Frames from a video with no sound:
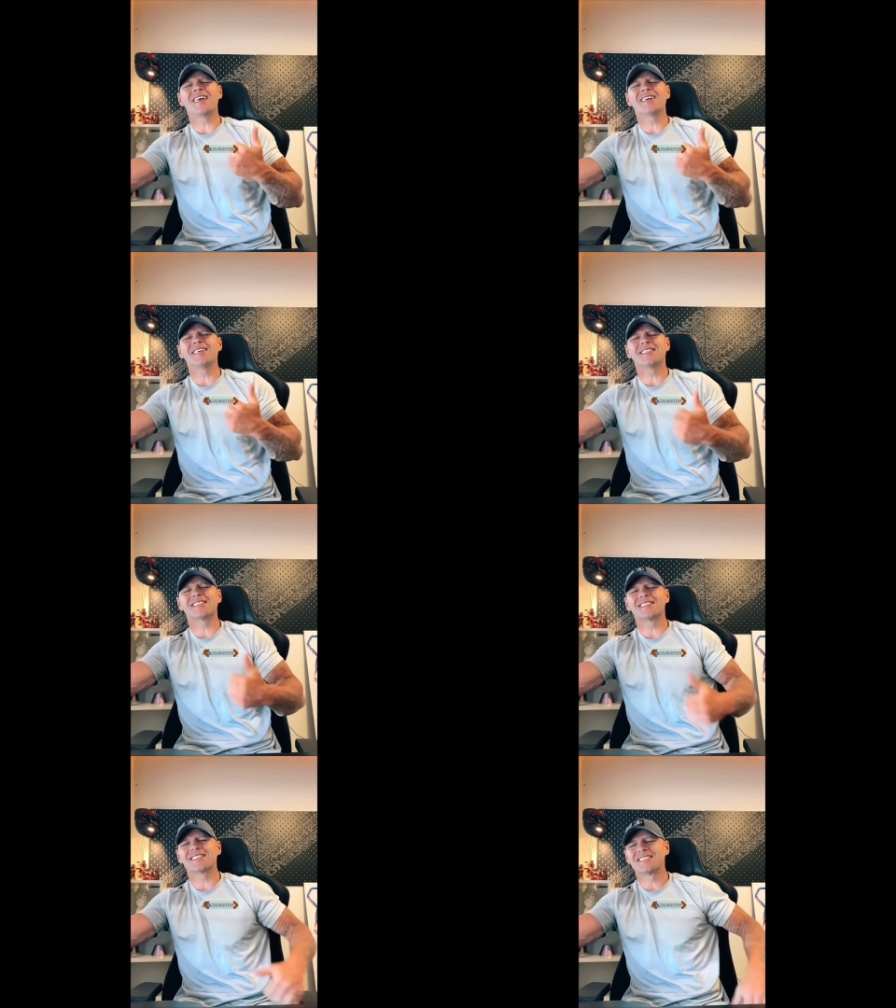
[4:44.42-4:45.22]

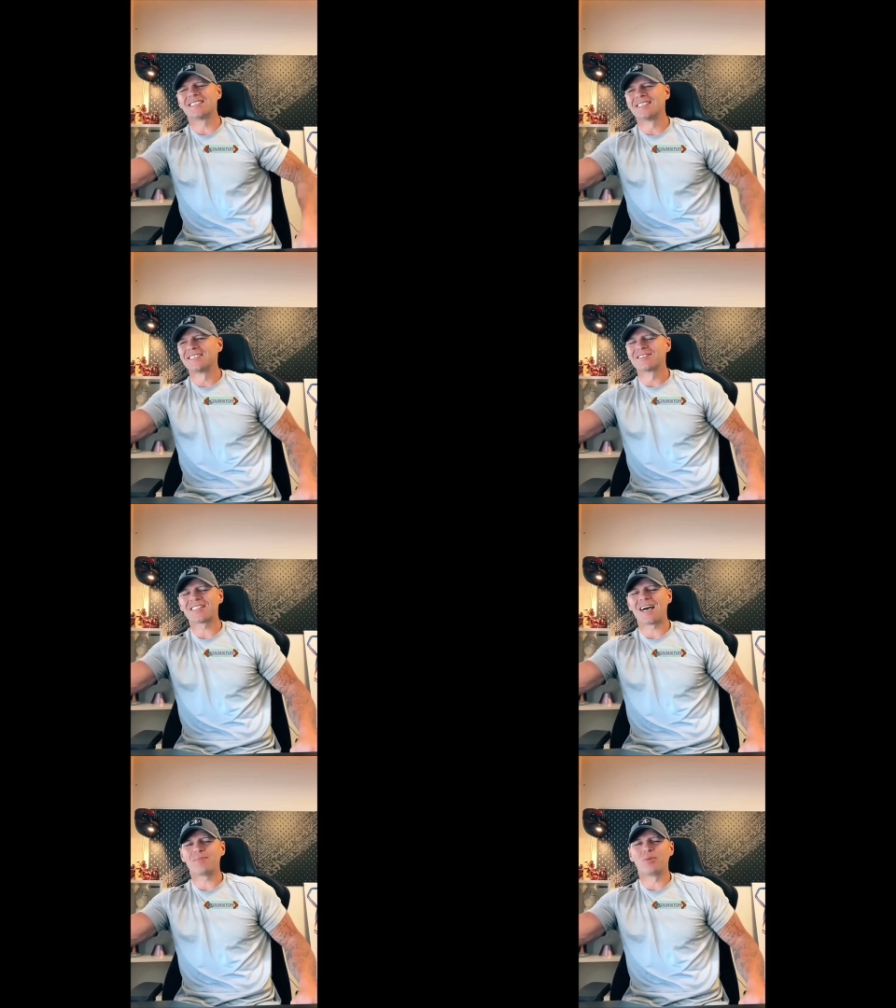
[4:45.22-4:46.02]
leggings.
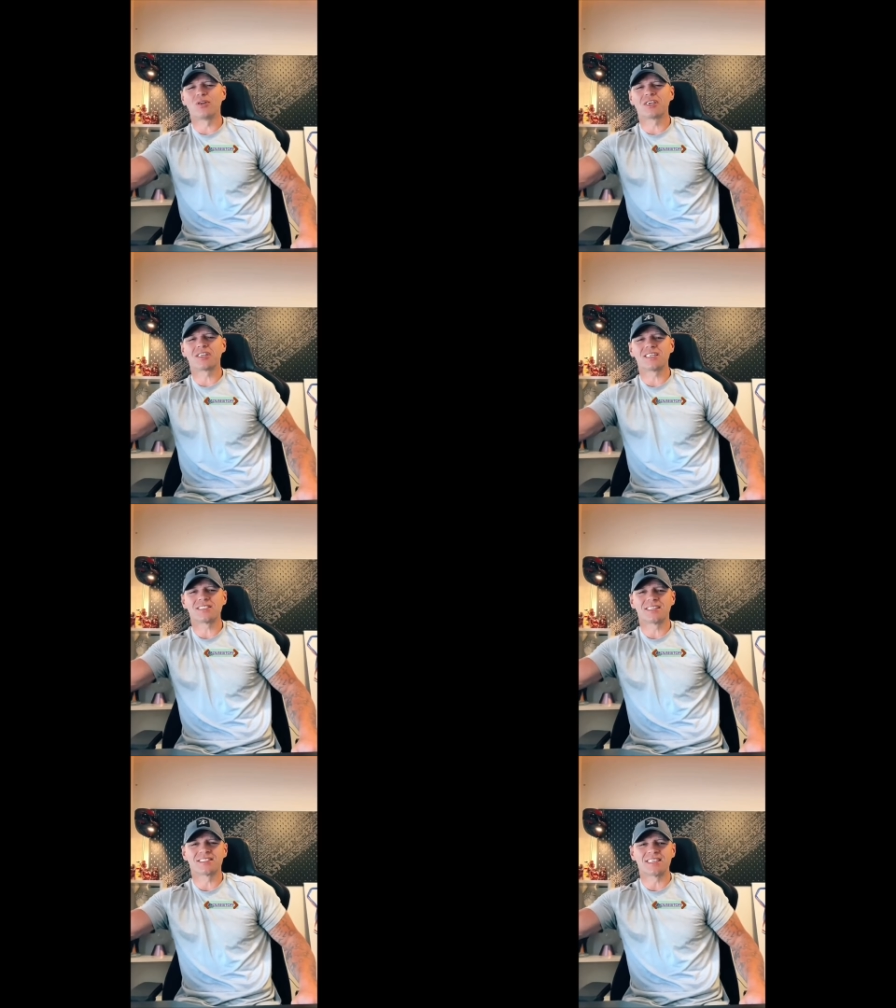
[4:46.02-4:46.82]
Start pulling
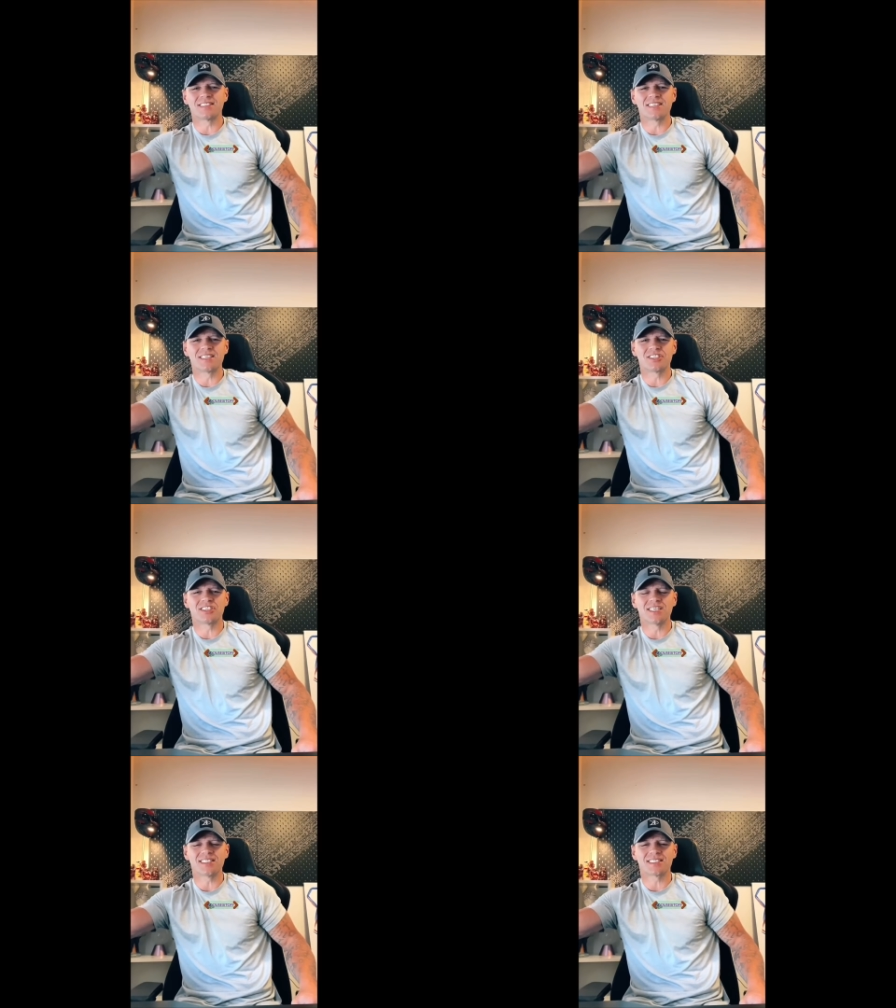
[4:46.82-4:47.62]
Christians into your
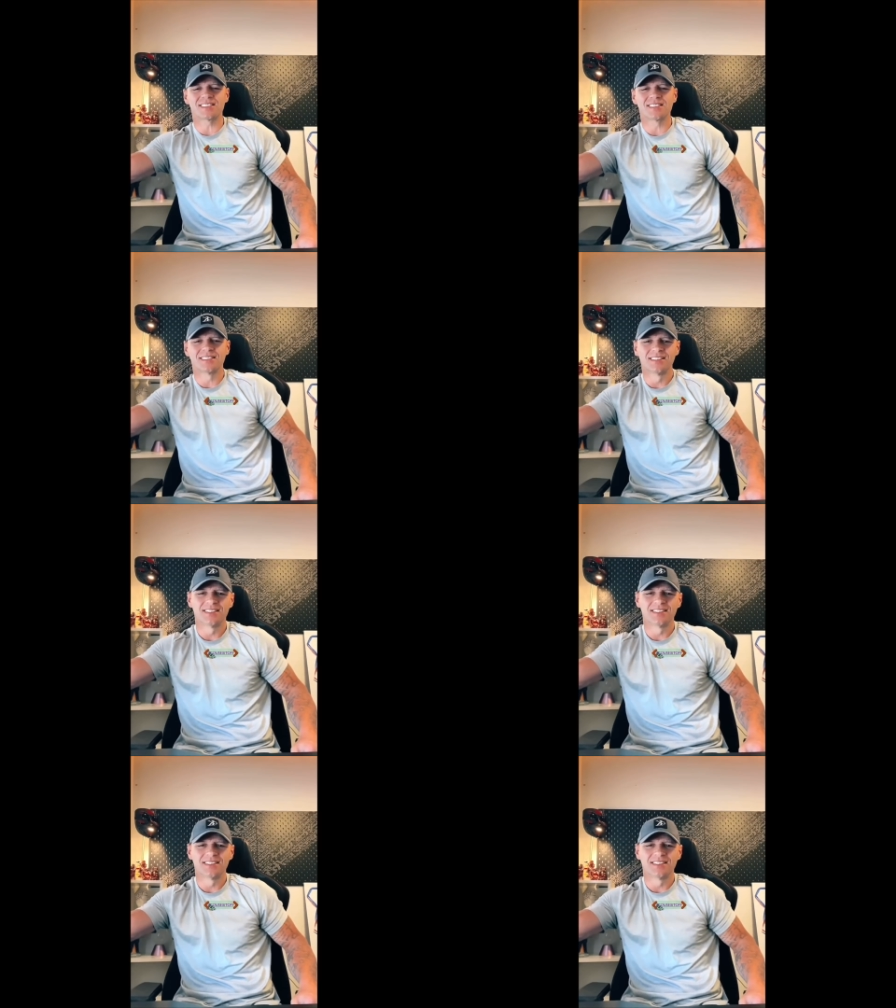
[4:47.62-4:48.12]
shit.